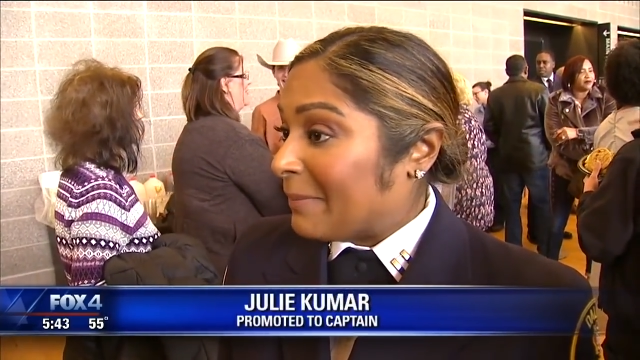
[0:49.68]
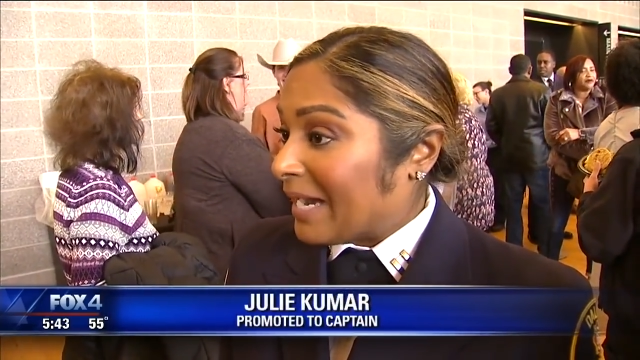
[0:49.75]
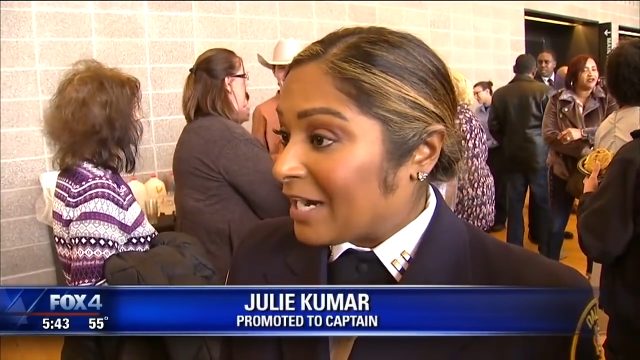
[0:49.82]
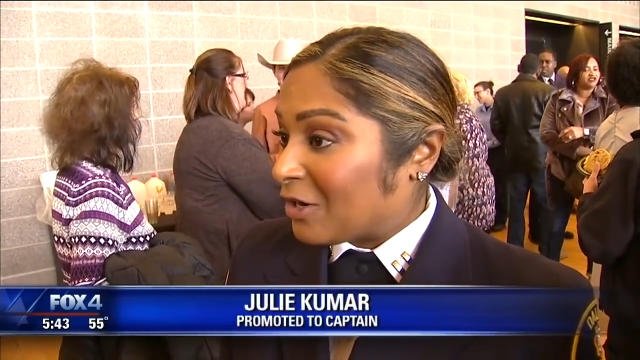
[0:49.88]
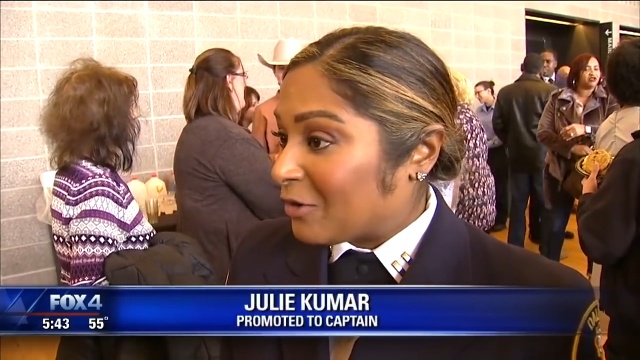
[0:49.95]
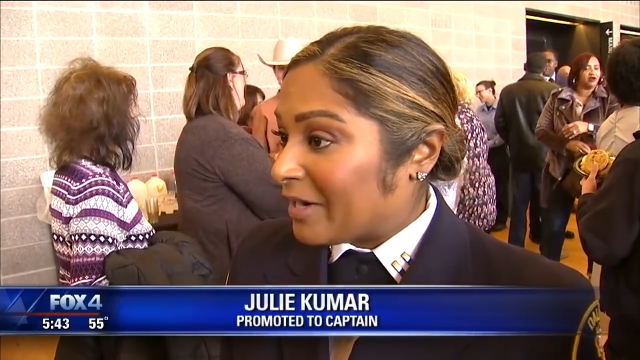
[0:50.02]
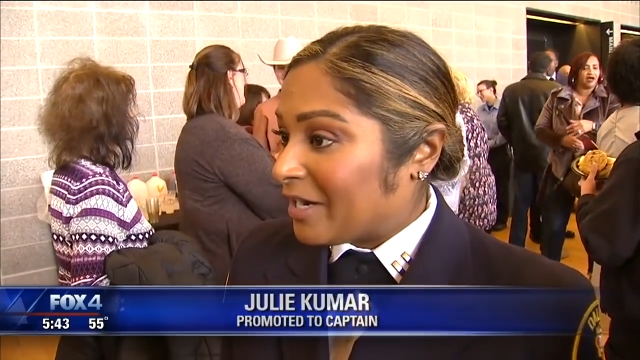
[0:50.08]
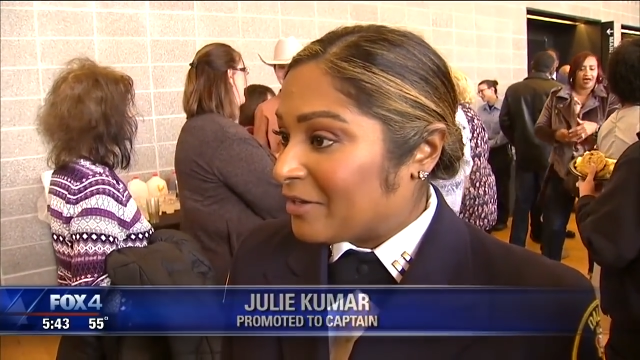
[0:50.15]

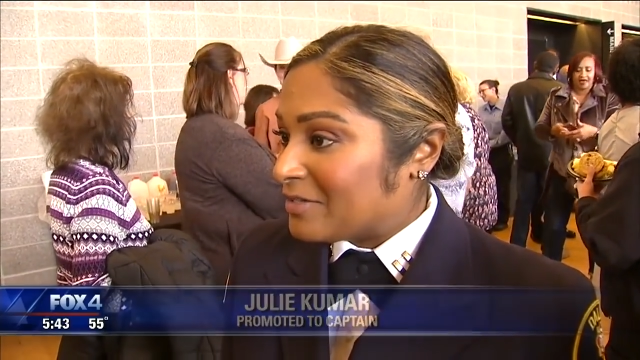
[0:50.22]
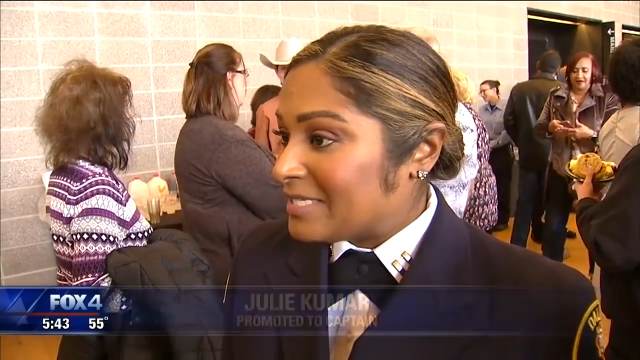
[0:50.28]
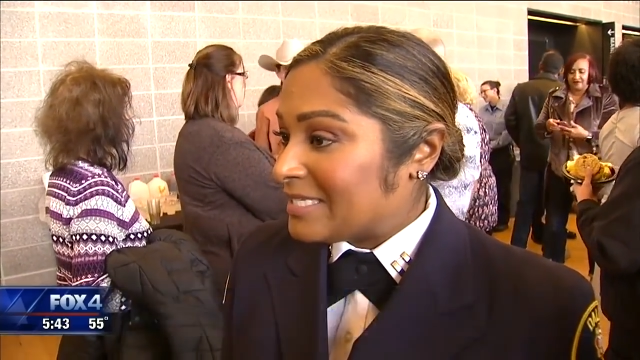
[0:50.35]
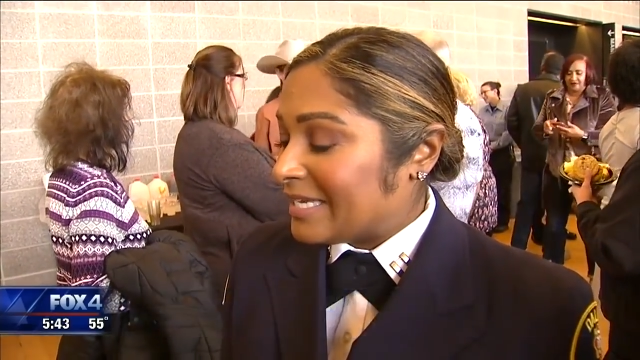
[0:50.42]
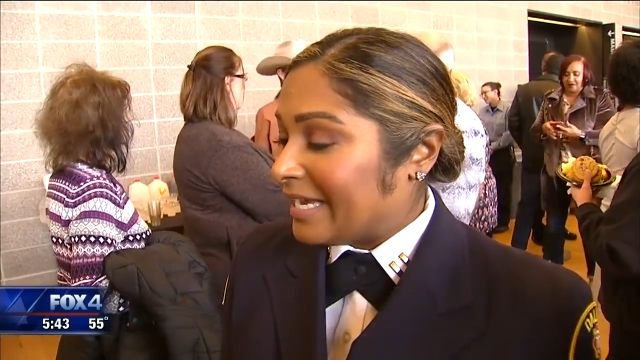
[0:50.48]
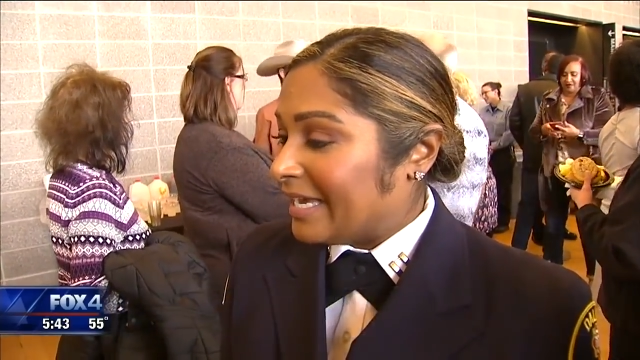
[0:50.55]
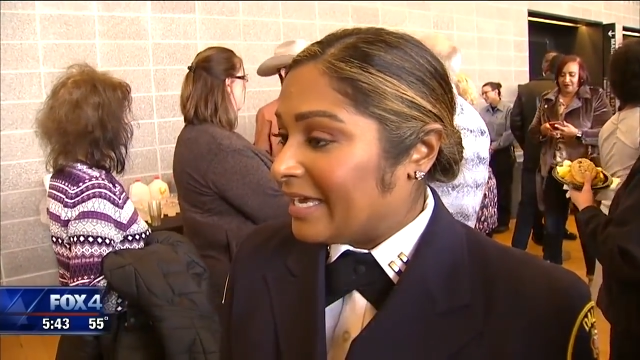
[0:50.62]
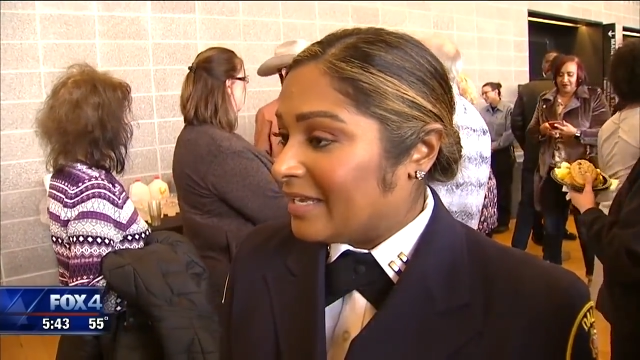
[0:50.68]
backgrounds
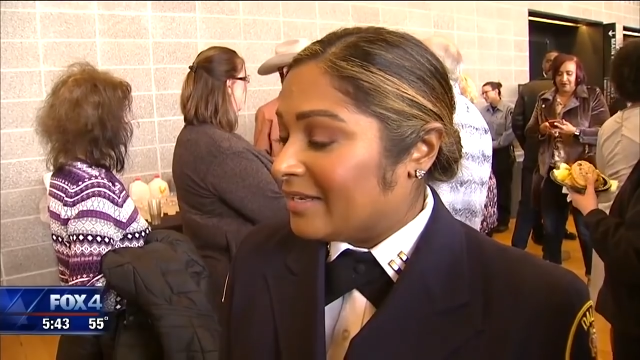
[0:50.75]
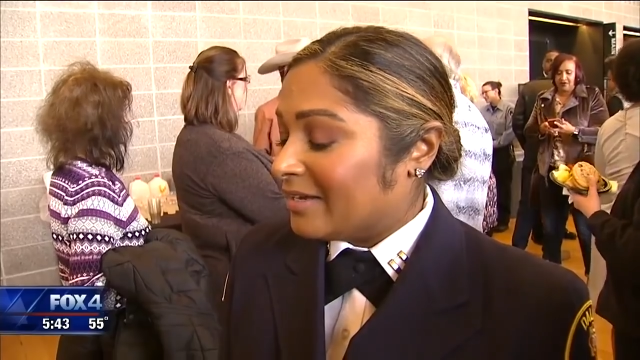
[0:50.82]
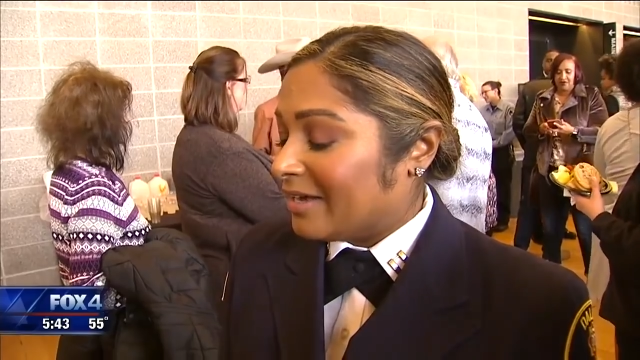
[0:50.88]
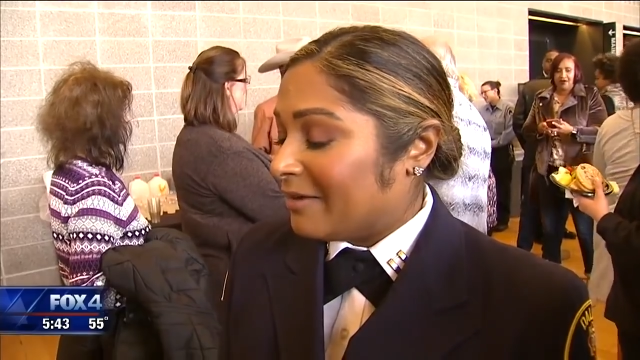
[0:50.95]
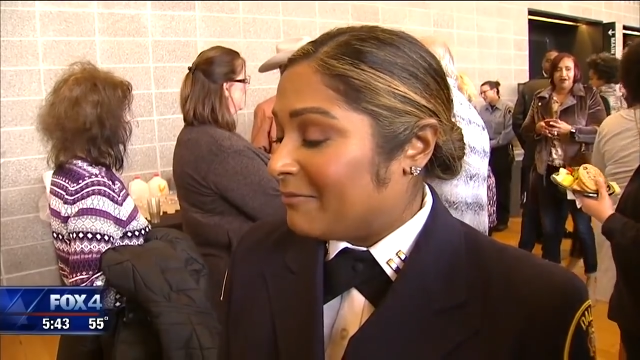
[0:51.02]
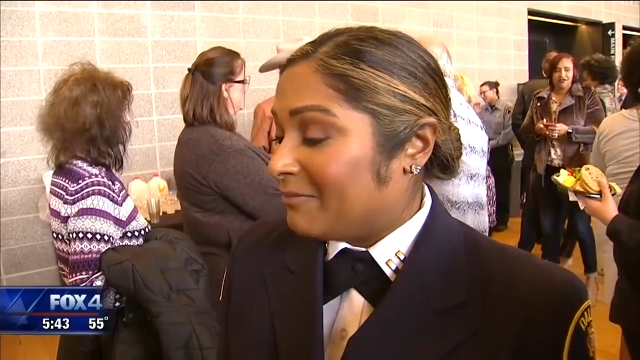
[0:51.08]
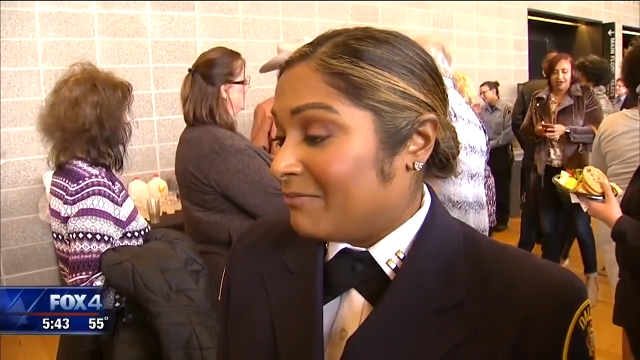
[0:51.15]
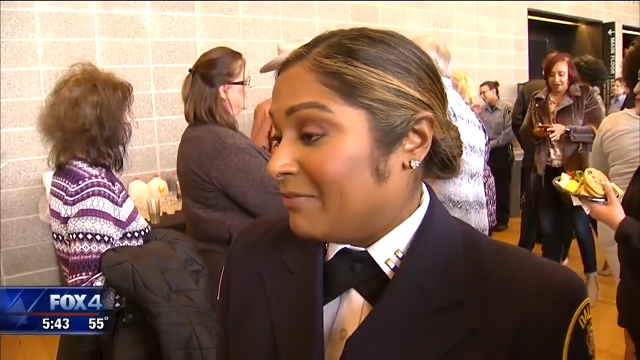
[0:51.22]
in
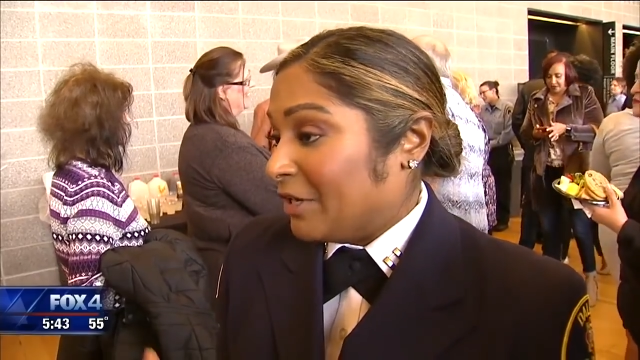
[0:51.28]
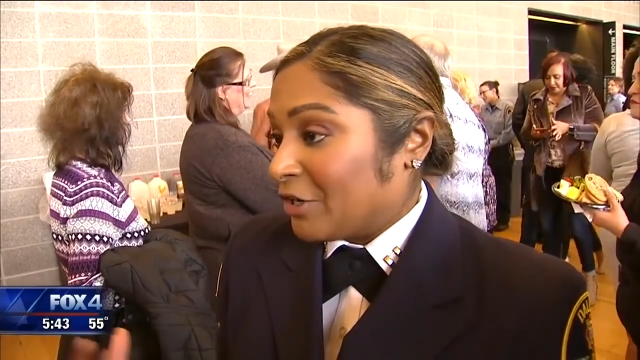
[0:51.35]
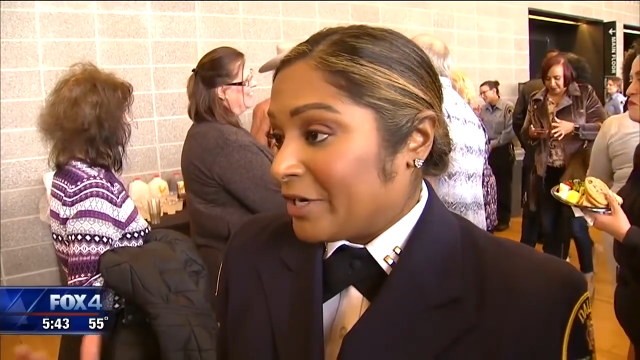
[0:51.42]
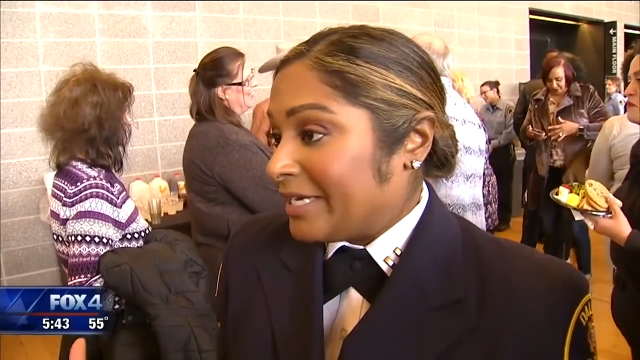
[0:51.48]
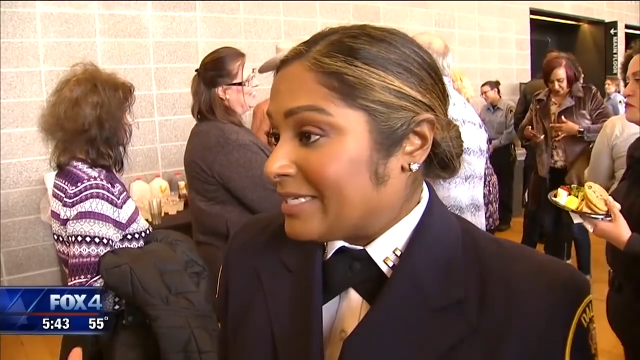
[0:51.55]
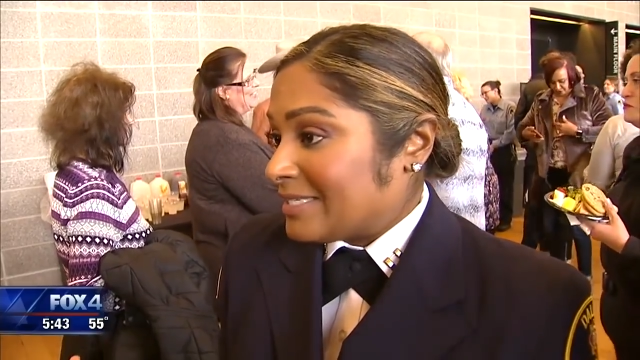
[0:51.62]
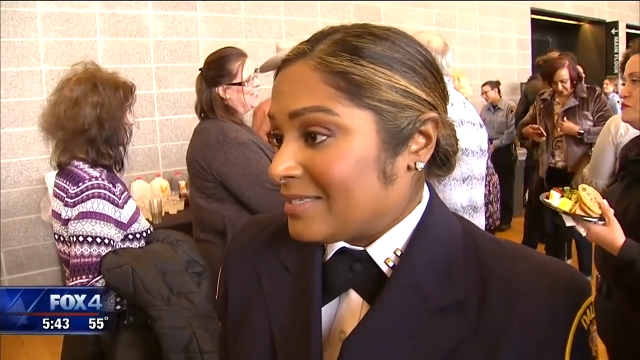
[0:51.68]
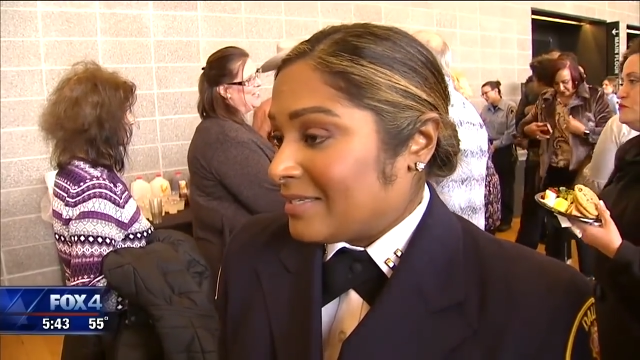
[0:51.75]
uh,
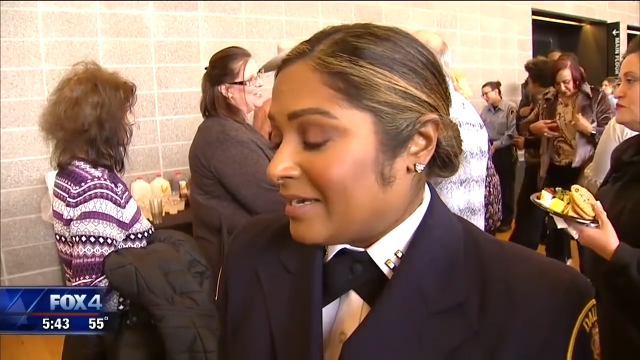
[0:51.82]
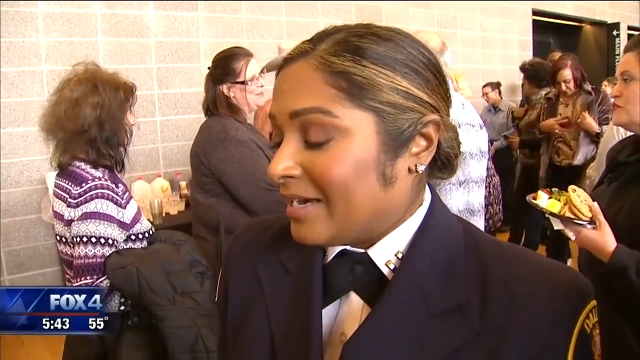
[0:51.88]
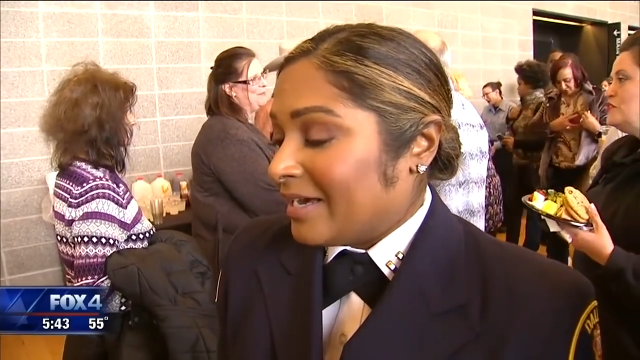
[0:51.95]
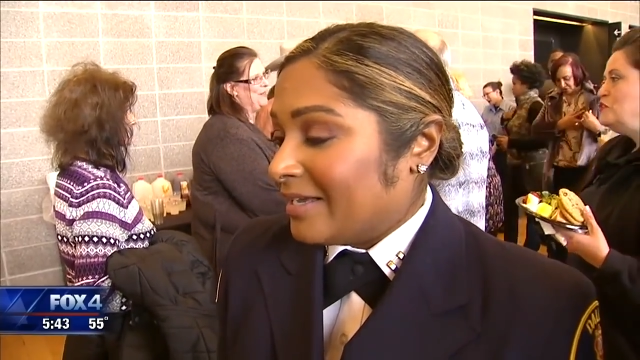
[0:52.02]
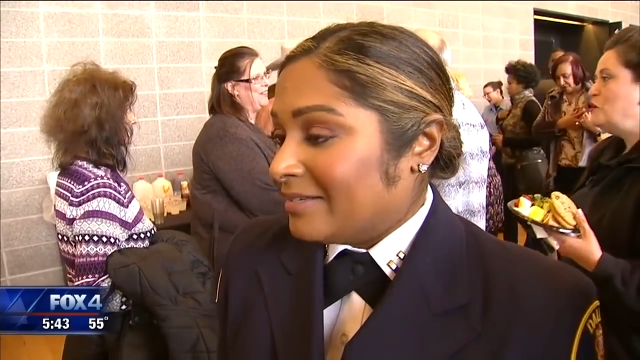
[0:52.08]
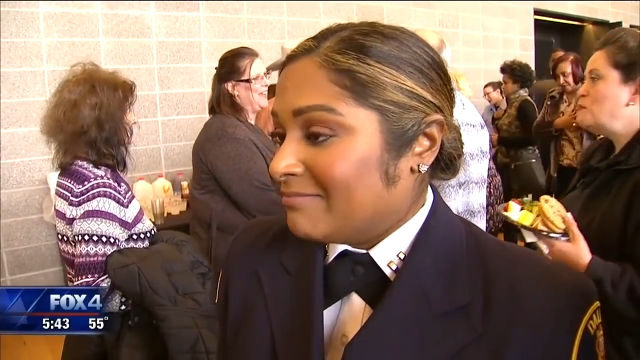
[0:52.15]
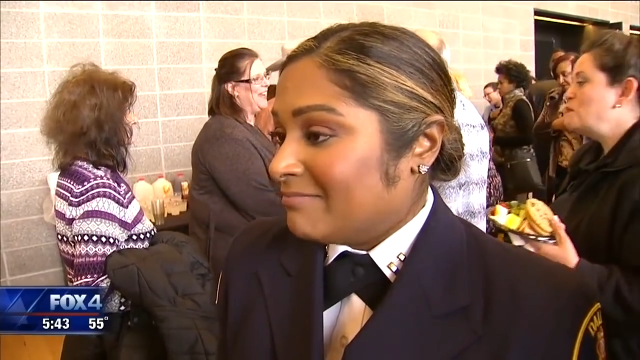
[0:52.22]
various uh,